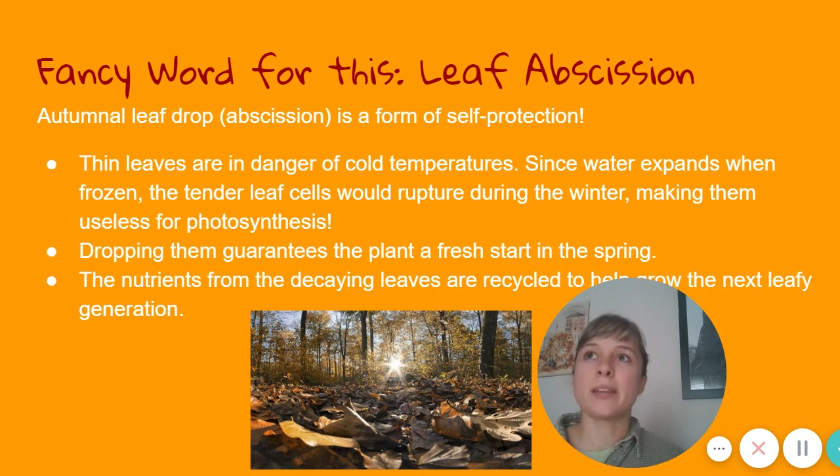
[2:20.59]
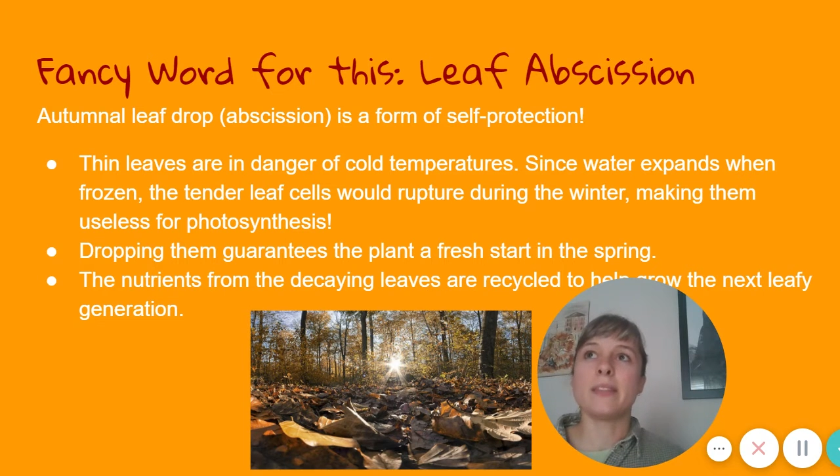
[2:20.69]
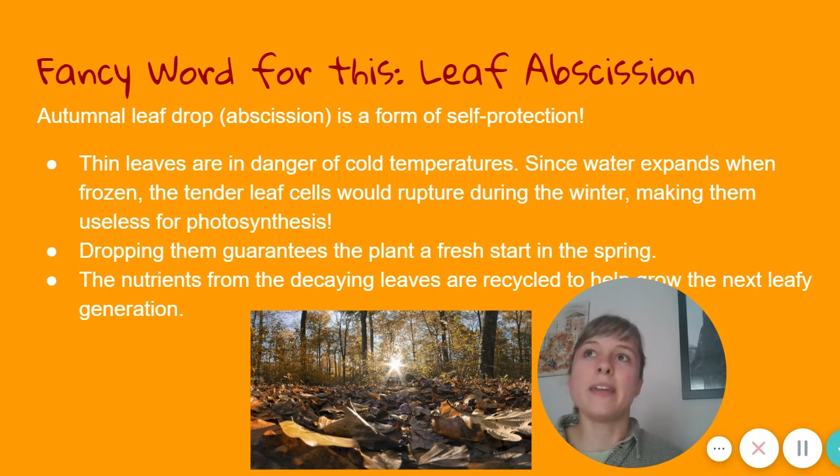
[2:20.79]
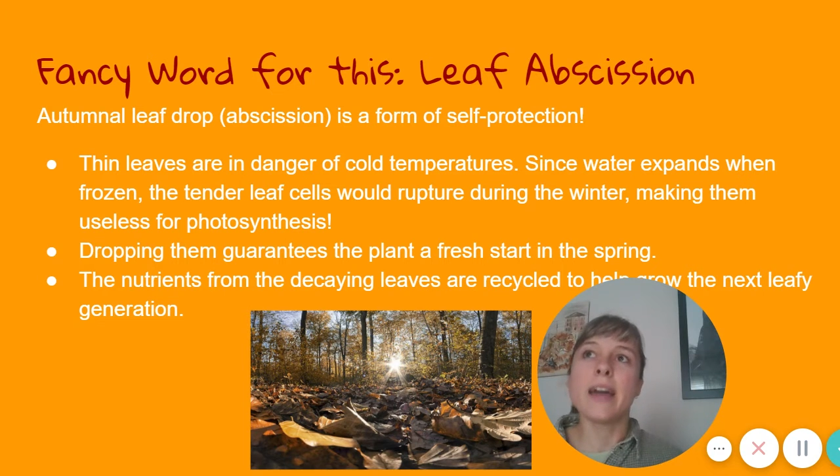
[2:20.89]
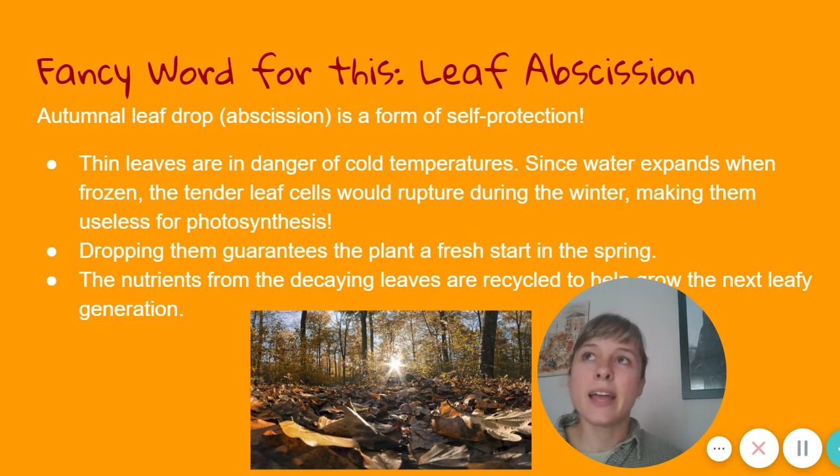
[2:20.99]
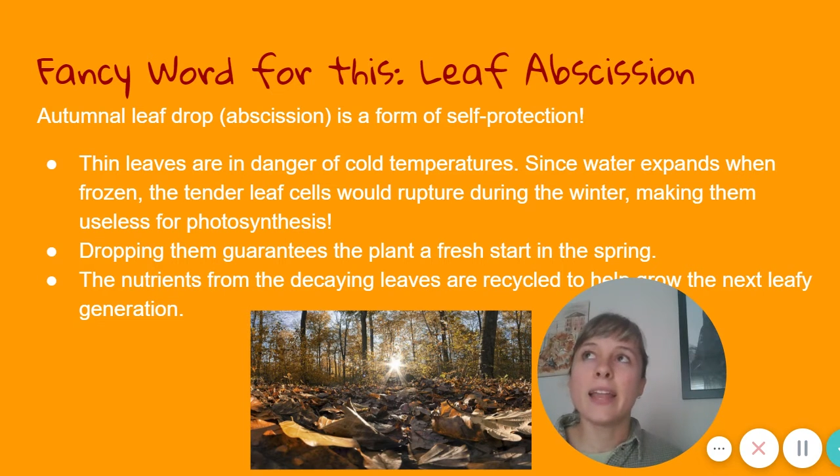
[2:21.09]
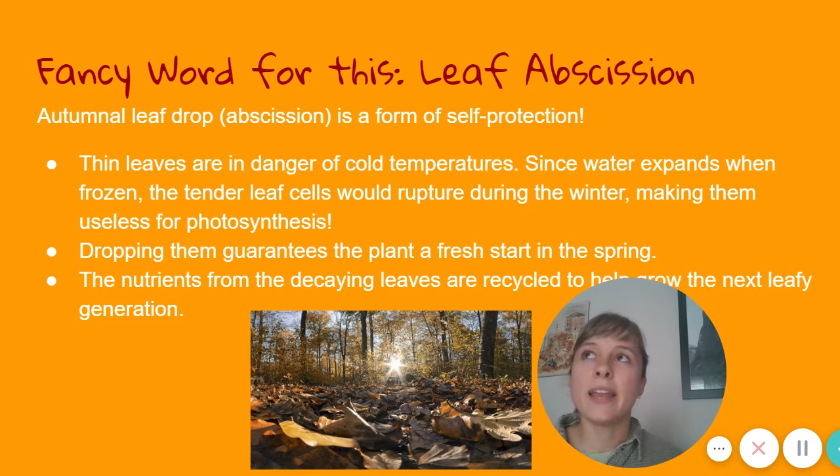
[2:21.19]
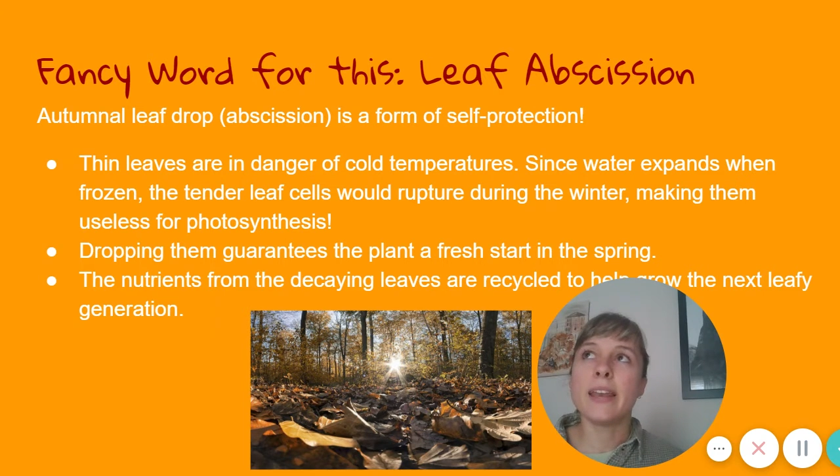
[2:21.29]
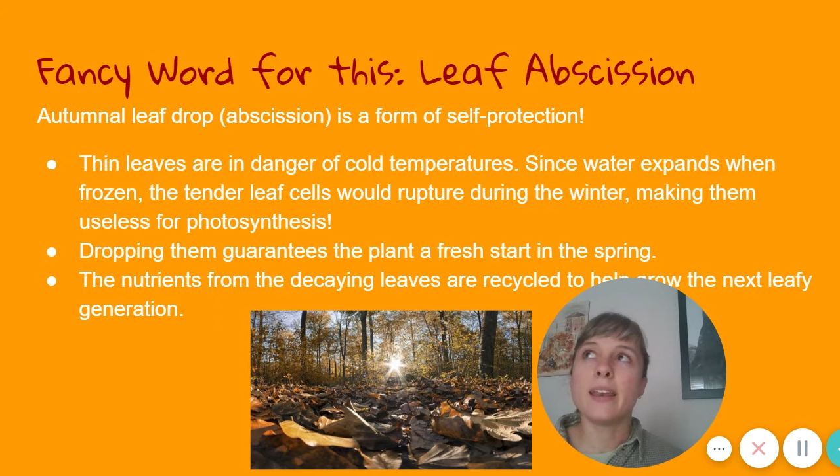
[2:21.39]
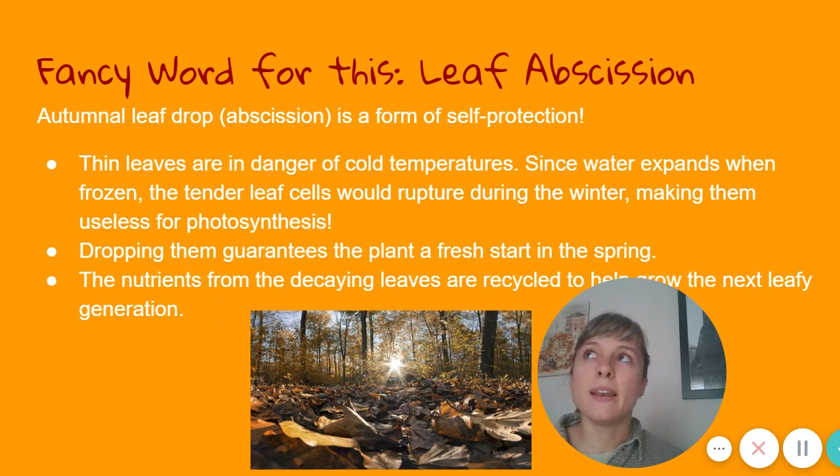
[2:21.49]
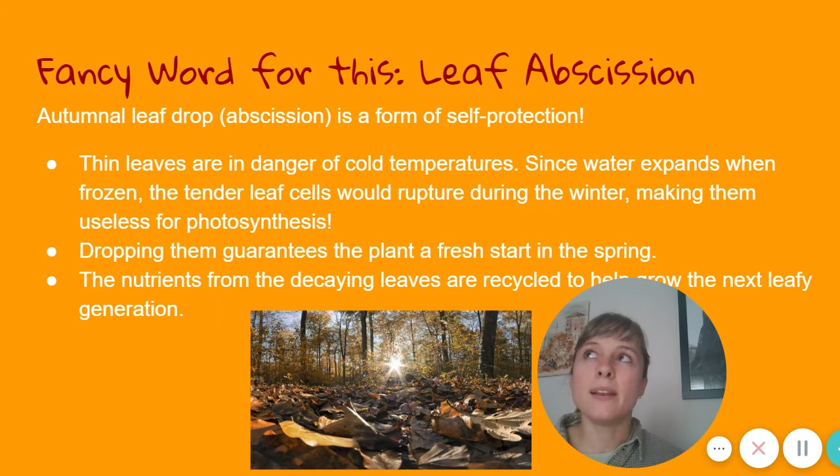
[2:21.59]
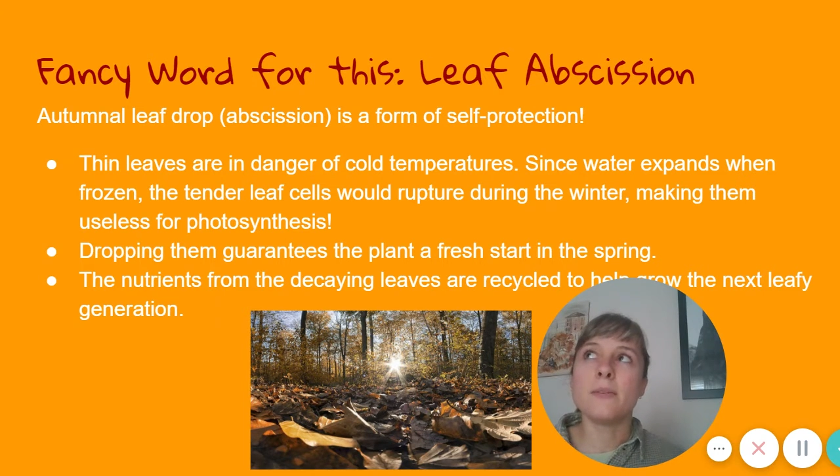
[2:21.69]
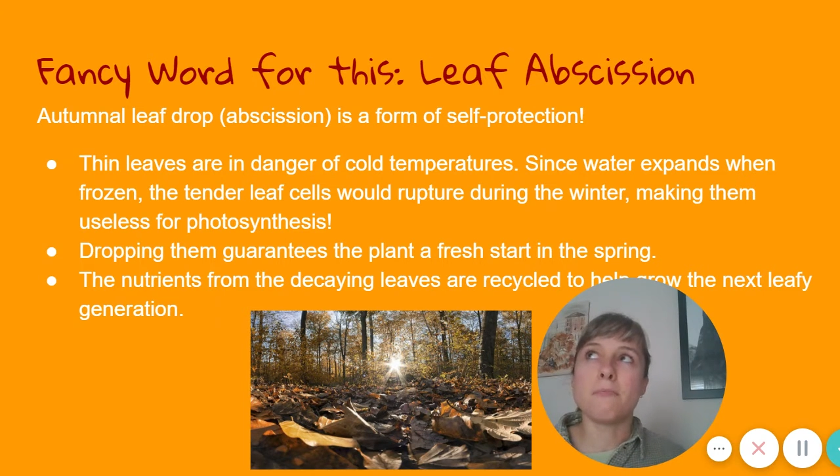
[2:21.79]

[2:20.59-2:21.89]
then